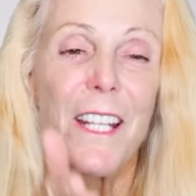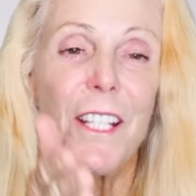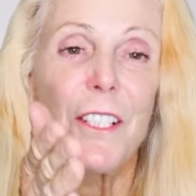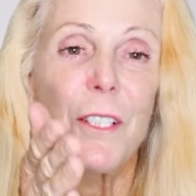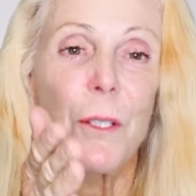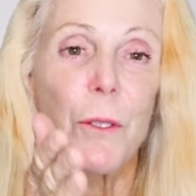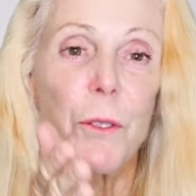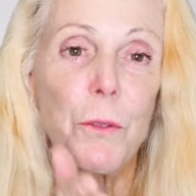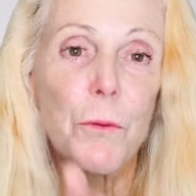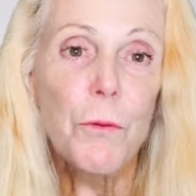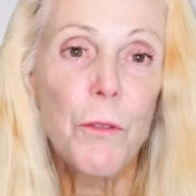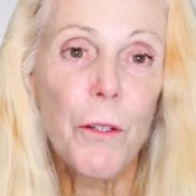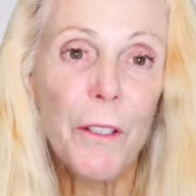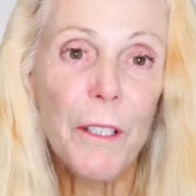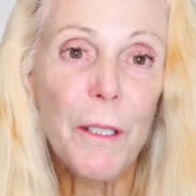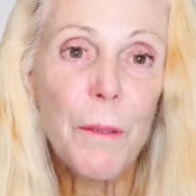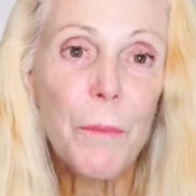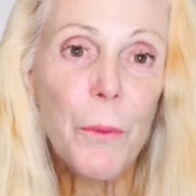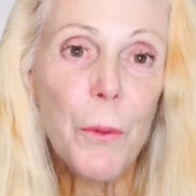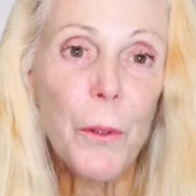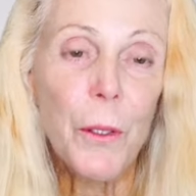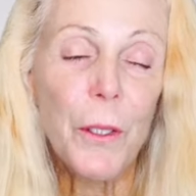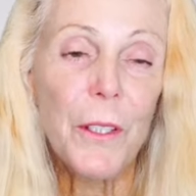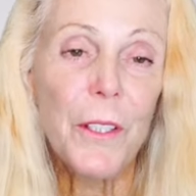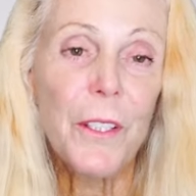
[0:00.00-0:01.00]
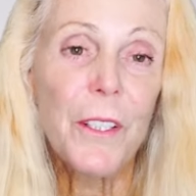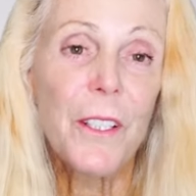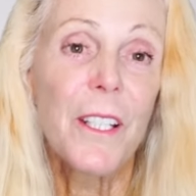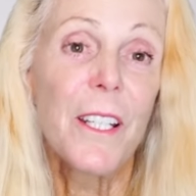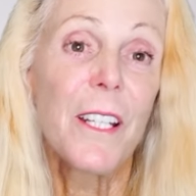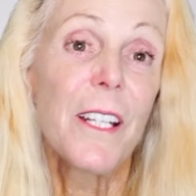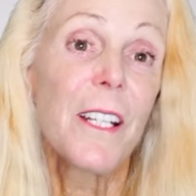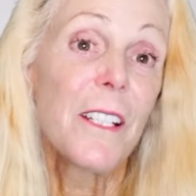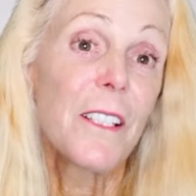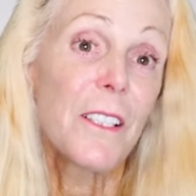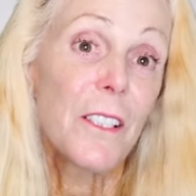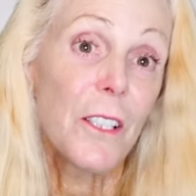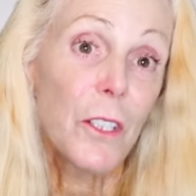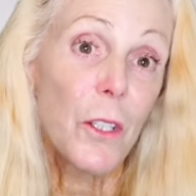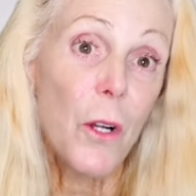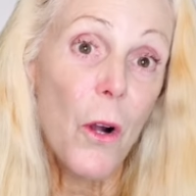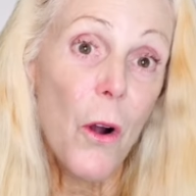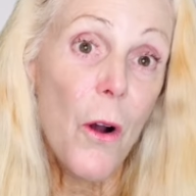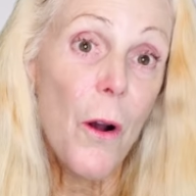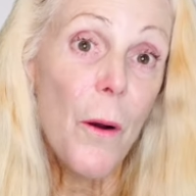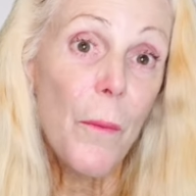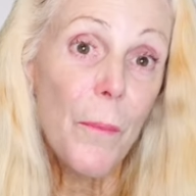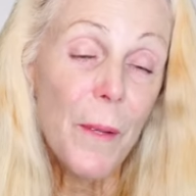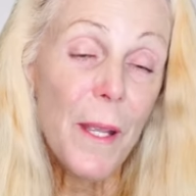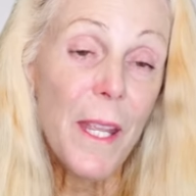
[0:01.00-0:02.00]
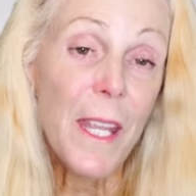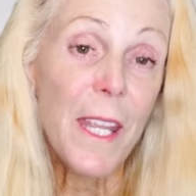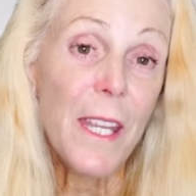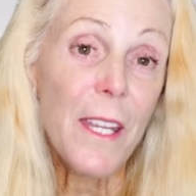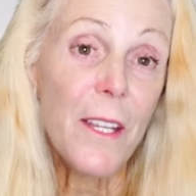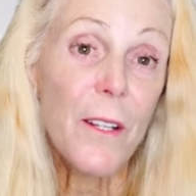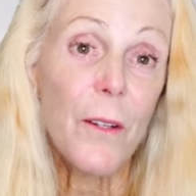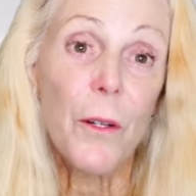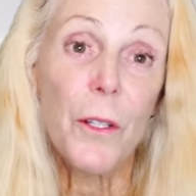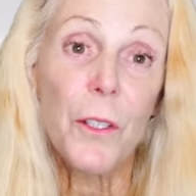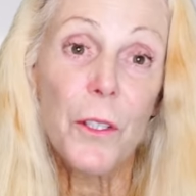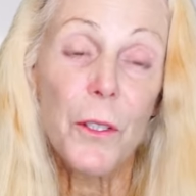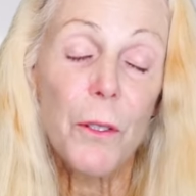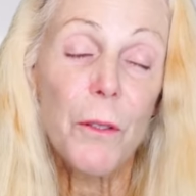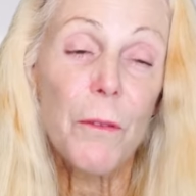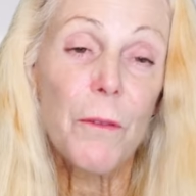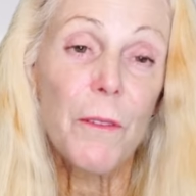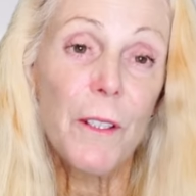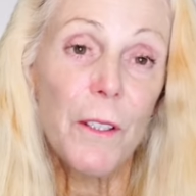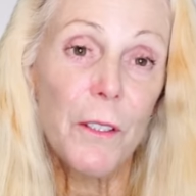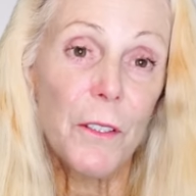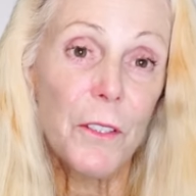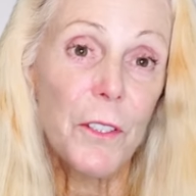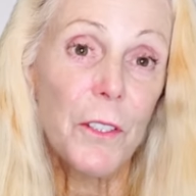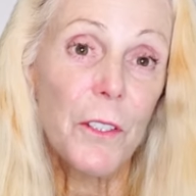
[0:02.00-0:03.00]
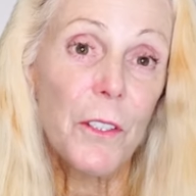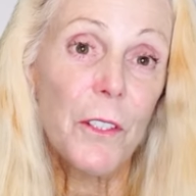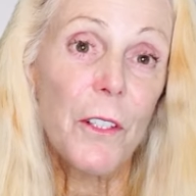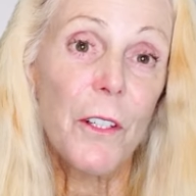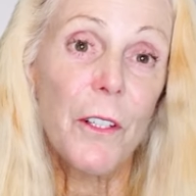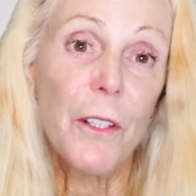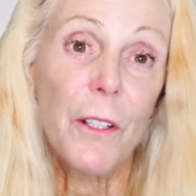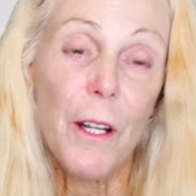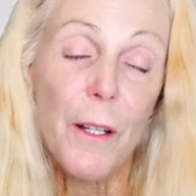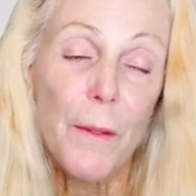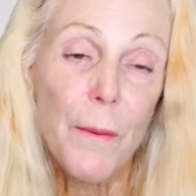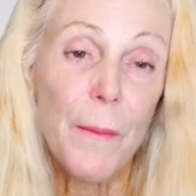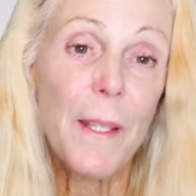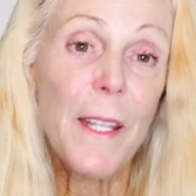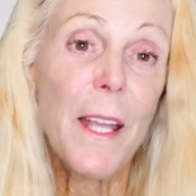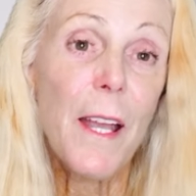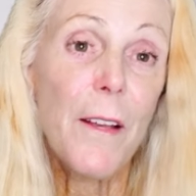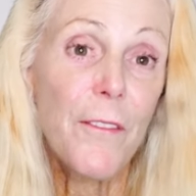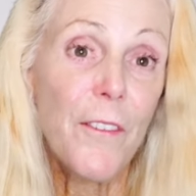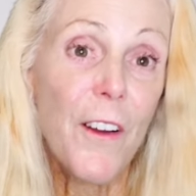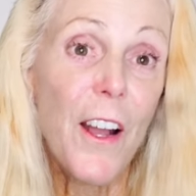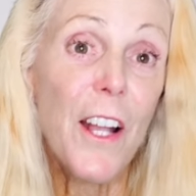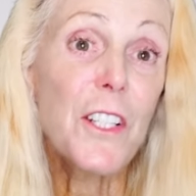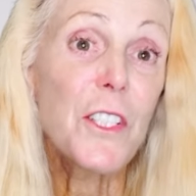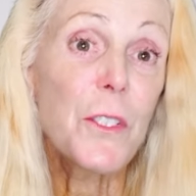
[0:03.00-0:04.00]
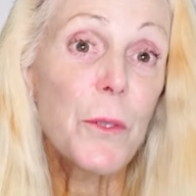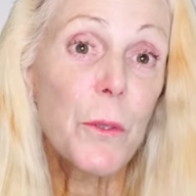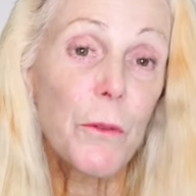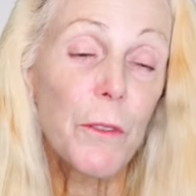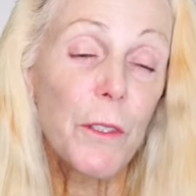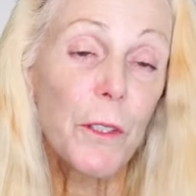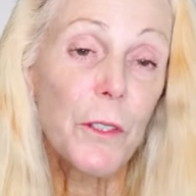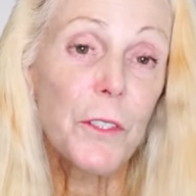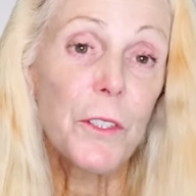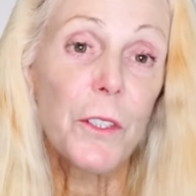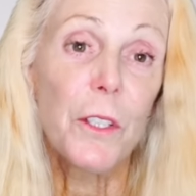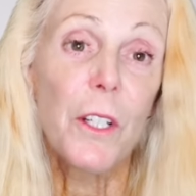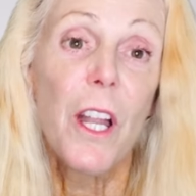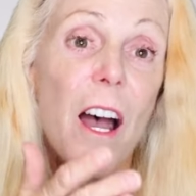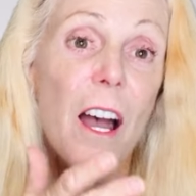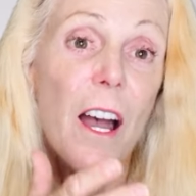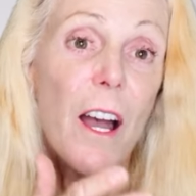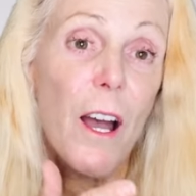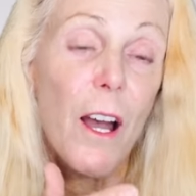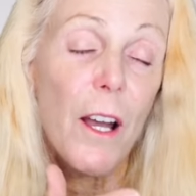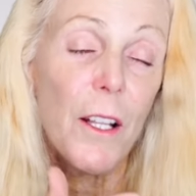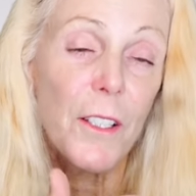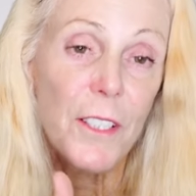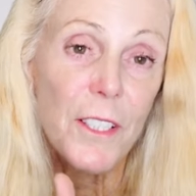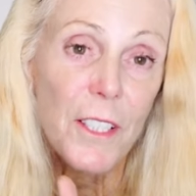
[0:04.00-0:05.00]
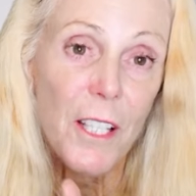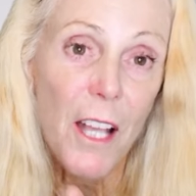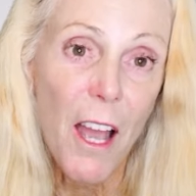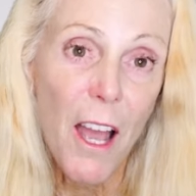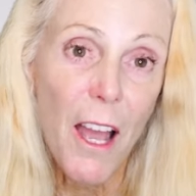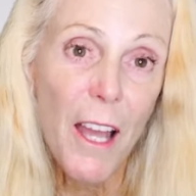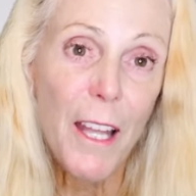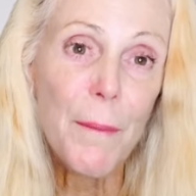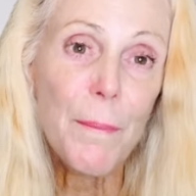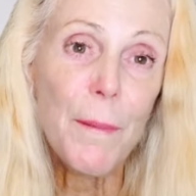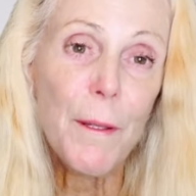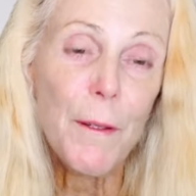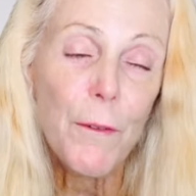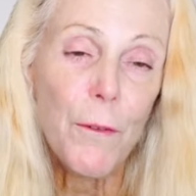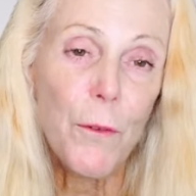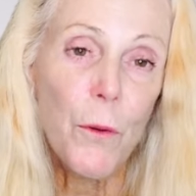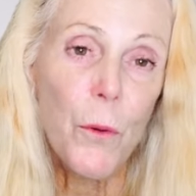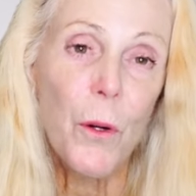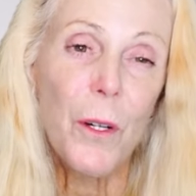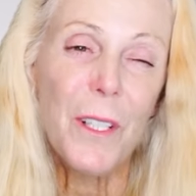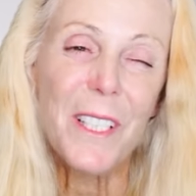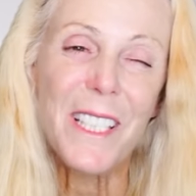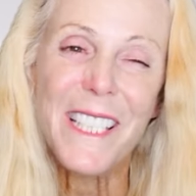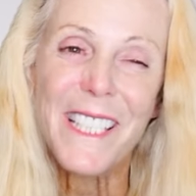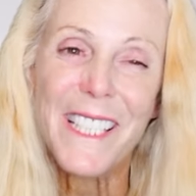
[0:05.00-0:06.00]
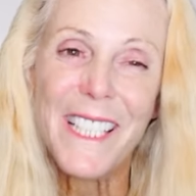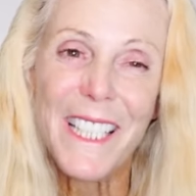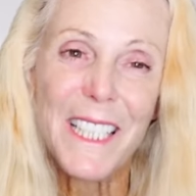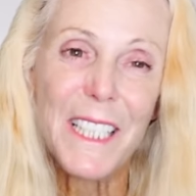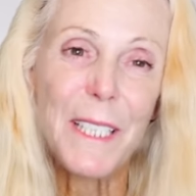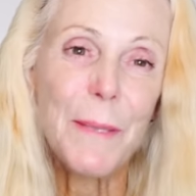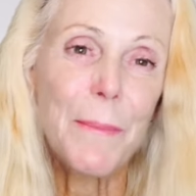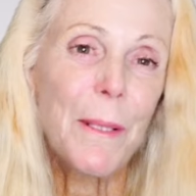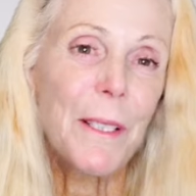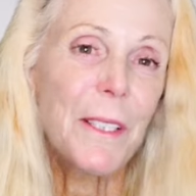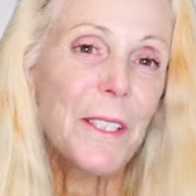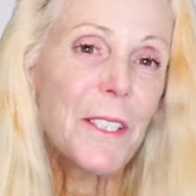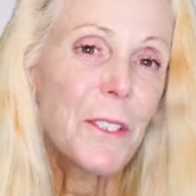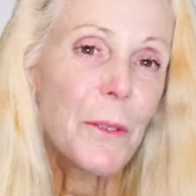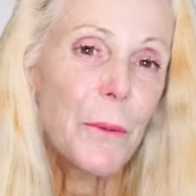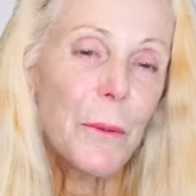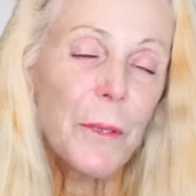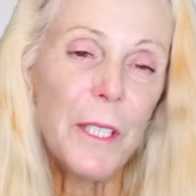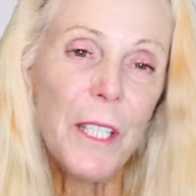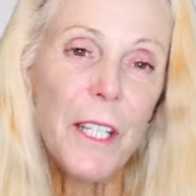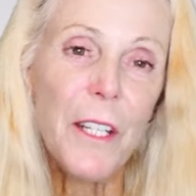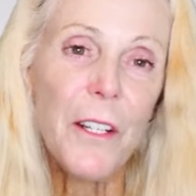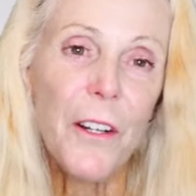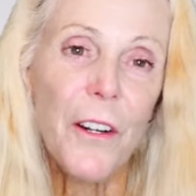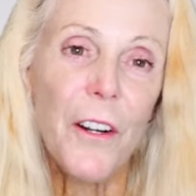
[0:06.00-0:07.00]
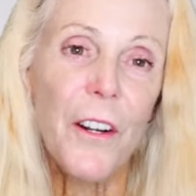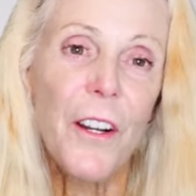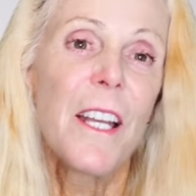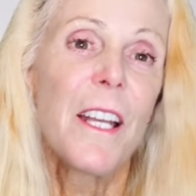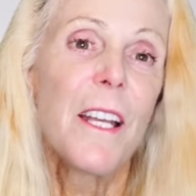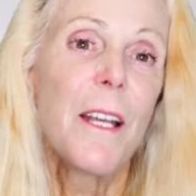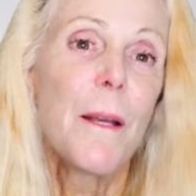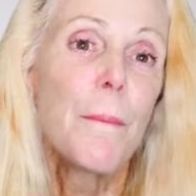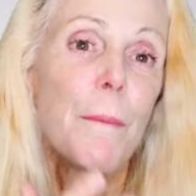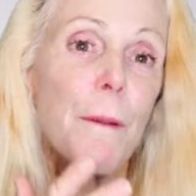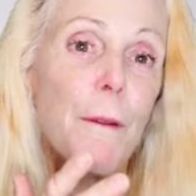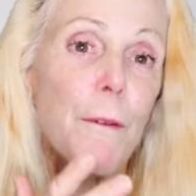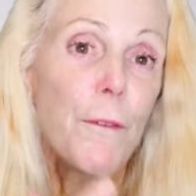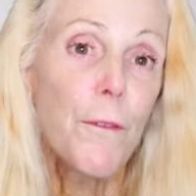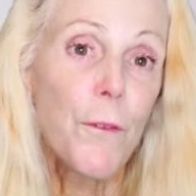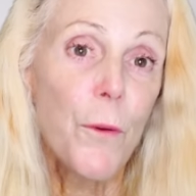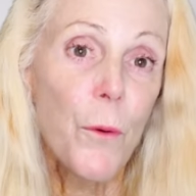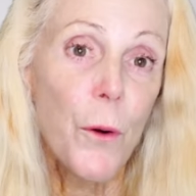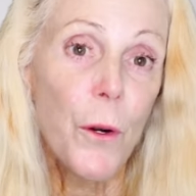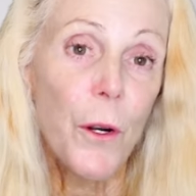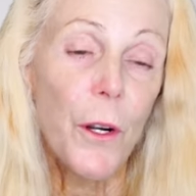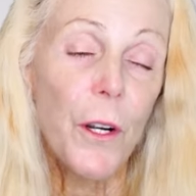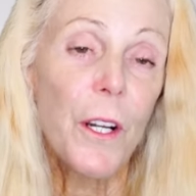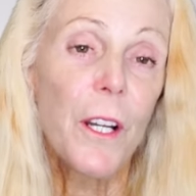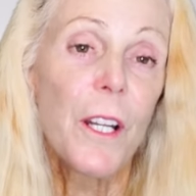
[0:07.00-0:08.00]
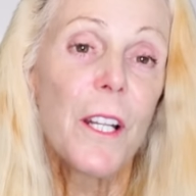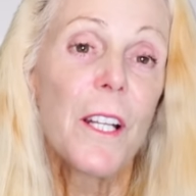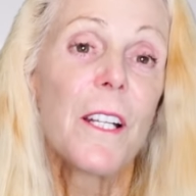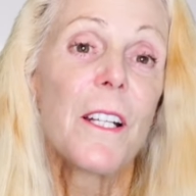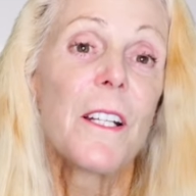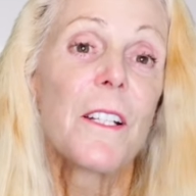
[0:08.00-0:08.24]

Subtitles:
So it's really important to call me or your realtor, or let me find you a realtor, a time before, 6 months to a year before,